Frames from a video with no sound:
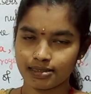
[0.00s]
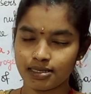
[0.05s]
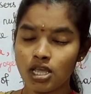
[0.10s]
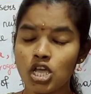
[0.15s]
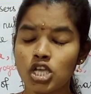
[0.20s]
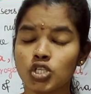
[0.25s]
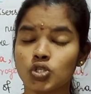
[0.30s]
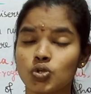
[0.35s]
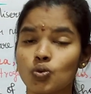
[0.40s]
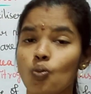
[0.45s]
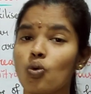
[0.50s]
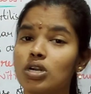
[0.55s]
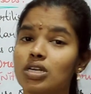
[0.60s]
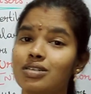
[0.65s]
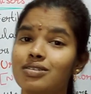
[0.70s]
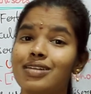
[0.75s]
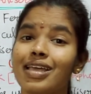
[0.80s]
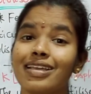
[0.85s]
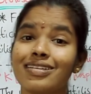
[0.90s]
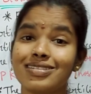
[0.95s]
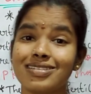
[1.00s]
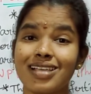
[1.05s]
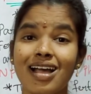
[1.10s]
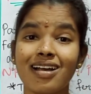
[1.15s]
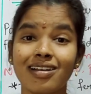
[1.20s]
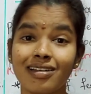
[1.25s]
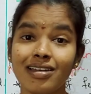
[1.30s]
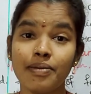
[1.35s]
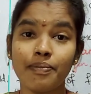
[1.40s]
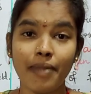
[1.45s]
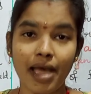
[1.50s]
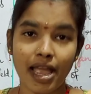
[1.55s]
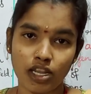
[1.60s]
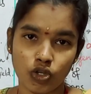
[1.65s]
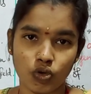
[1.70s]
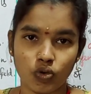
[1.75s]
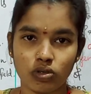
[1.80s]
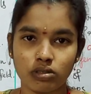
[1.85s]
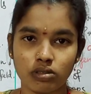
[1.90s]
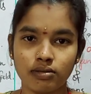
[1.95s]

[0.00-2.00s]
So what exactly manure